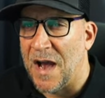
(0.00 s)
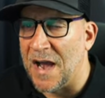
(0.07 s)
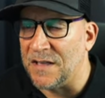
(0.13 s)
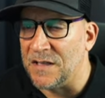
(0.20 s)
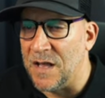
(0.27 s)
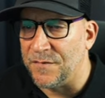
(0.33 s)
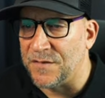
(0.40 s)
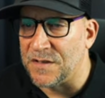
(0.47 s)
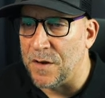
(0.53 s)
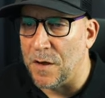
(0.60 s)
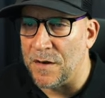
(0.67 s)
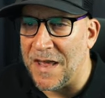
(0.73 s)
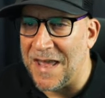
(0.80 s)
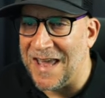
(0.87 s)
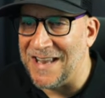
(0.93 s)
I left it
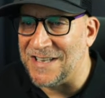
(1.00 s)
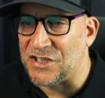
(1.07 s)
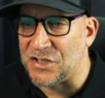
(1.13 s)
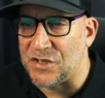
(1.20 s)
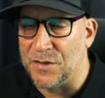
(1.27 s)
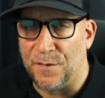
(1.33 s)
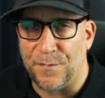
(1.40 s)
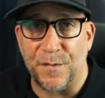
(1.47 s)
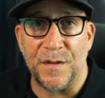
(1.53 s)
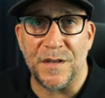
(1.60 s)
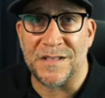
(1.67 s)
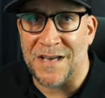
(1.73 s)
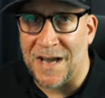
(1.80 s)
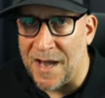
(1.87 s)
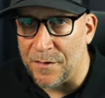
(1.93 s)
on the H two for
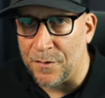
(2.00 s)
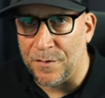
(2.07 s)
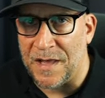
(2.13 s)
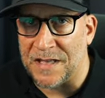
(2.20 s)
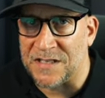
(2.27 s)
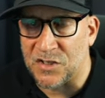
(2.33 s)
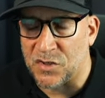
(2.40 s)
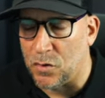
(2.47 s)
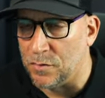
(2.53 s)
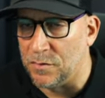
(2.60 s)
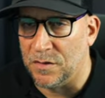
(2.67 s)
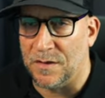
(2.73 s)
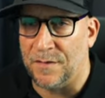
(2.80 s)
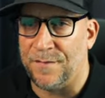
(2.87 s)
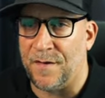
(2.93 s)
the title. That's
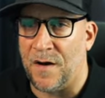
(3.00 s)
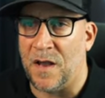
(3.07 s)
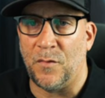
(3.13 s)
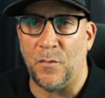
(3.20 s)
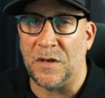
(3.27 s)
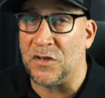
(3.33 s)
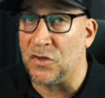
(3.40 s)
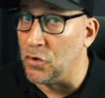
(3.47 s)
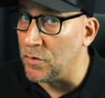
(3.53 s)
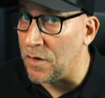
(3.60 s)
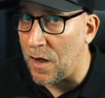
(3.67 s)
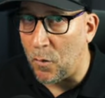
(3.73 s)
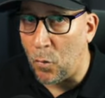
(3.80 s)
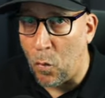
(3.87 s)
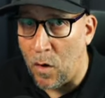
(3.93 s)
totally fine. We do
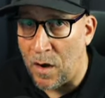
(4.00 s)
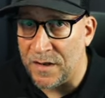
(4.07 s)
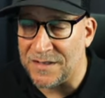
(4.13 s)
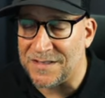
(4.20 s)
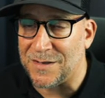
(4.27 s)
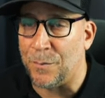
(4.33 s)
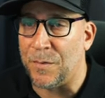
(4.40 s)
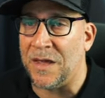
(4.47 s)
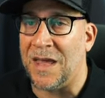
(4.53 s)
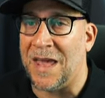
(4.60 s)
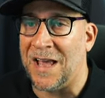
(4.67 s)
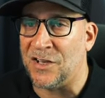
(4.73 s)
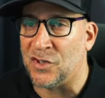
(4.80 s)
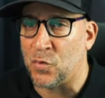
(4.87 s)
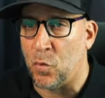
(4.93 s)
not want it to be a
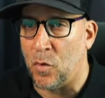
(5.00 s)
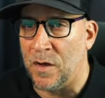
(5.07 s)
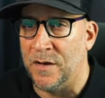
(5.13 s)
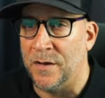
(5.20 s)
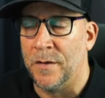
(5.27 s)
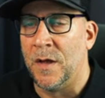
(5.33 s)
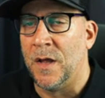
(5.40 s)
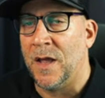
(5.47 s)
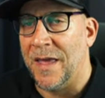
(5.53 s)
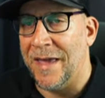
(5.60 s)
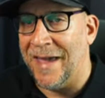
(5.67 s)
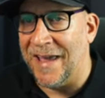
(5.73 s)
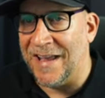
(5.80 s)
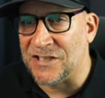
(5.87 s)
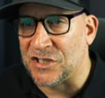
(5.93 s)
H one,
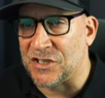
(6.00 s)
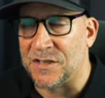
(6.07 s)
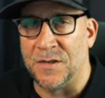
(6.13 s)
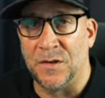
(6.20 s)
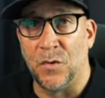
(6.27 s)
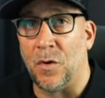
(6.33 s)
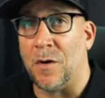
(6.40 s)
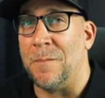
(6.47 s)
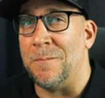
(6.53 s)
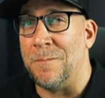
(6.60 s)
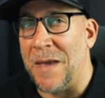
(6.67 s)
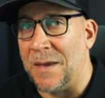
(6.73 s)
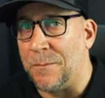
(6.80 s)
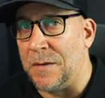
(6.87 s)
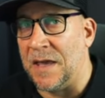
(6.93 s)
a H two, or
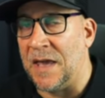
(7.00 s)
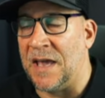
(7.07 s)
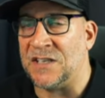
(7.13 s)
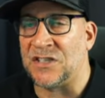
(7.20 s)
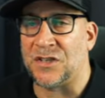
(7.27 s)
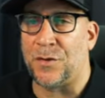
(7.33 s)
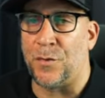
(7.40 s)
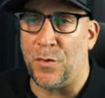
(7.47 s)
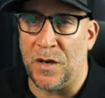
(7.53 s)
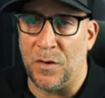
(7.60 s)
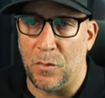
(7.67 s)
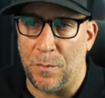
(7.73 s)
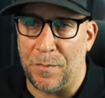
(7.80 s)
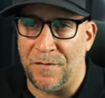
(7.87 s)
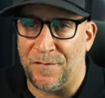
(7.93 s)
maybe a H three
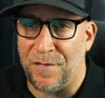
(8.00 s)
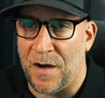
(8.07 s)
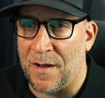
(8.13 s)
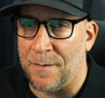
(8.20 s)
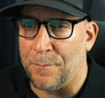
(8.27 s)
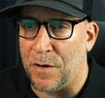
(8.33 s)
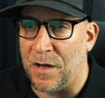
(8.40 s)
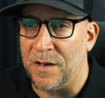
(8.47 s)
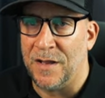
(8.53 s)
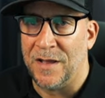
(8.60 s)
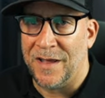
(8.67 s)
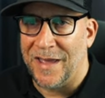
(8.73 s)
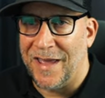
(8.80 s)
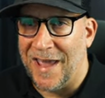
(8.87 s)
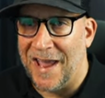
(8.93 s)
will be fine, but
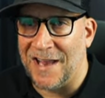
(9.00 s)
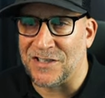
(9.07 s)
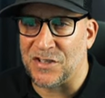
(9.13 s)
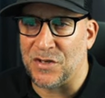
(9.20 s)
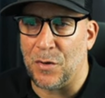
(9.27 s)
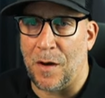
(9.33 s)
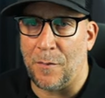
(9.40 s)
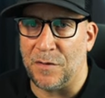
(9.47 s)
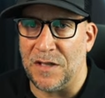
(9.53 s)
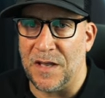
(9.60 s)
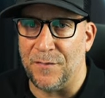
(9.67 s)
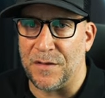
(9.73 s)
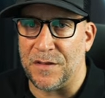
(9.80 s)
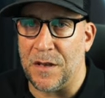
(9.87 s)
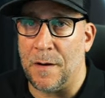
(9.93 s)
H two I will
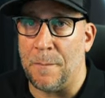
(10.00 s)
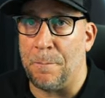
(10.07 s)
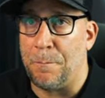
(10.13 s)
leave it there.